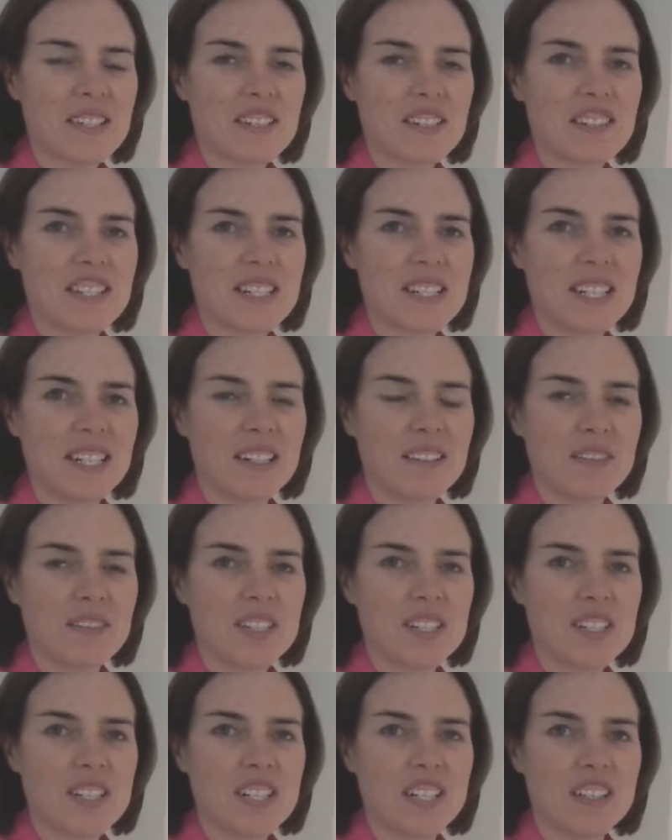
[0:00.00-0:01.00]
Christine
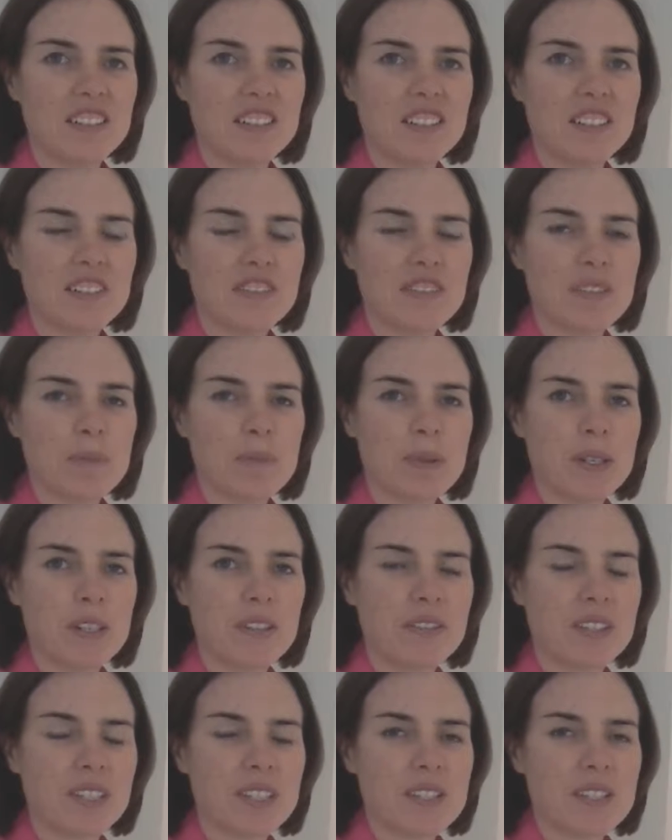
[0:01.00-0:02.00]
Fitzgerald from
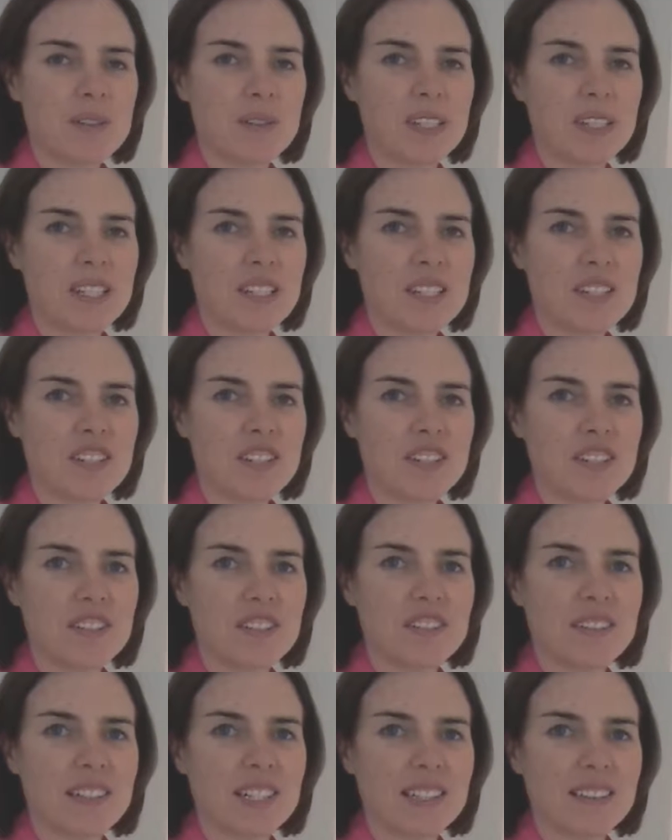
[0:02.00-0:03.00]
Perfect Squares
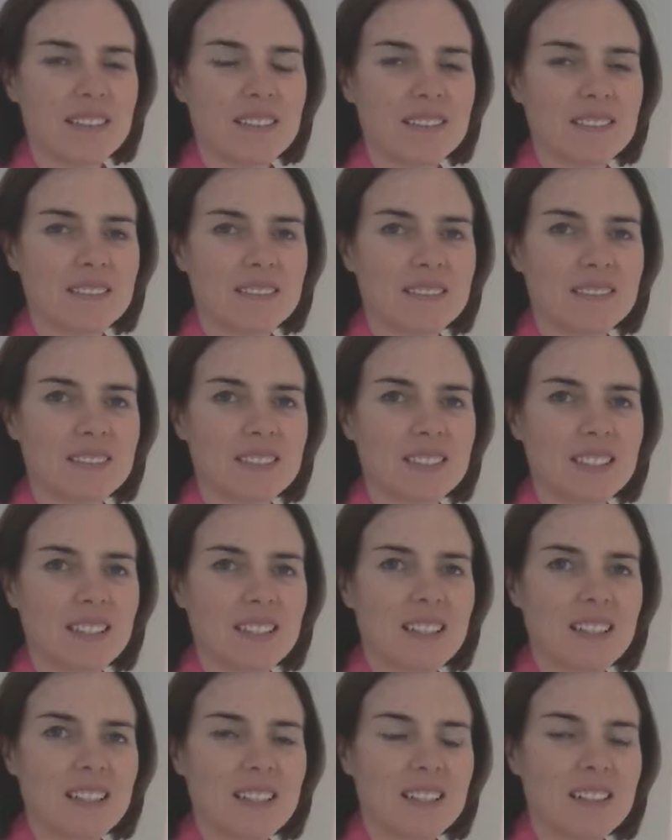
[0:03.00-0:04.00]
Tutoring.
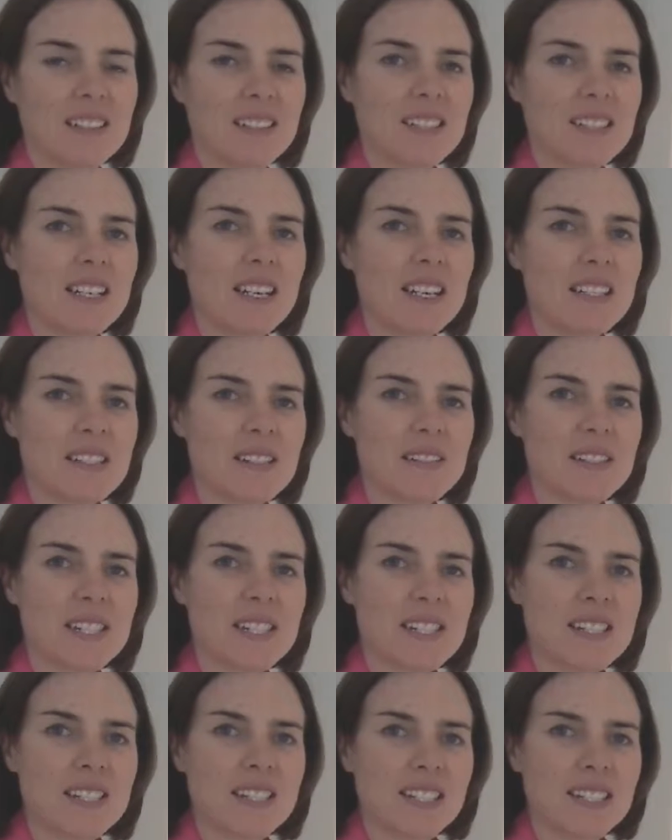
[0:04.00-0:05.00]
Today's
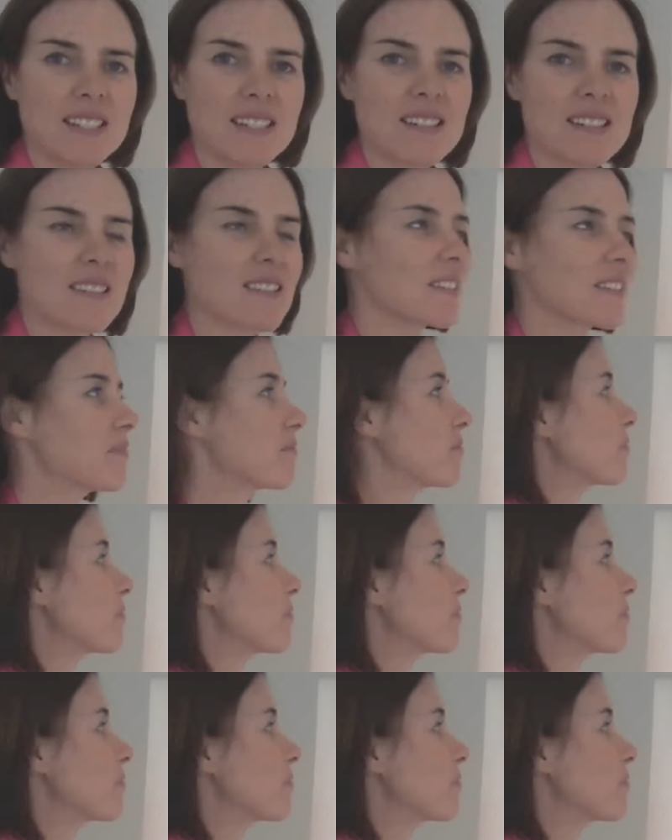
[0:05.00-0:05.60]
question is,